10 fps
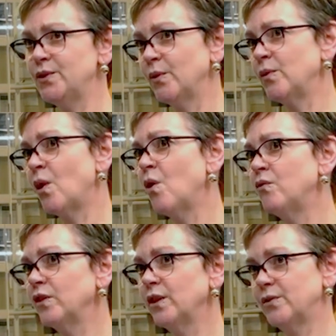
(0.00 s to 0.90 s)
Don't
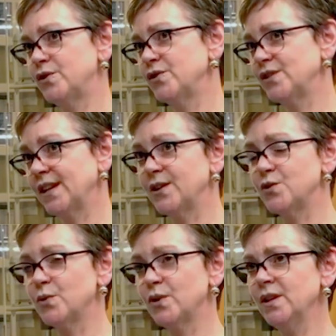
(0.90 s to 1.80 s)
overload your
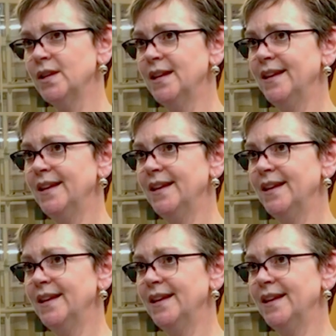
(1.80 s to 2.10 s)
schedule.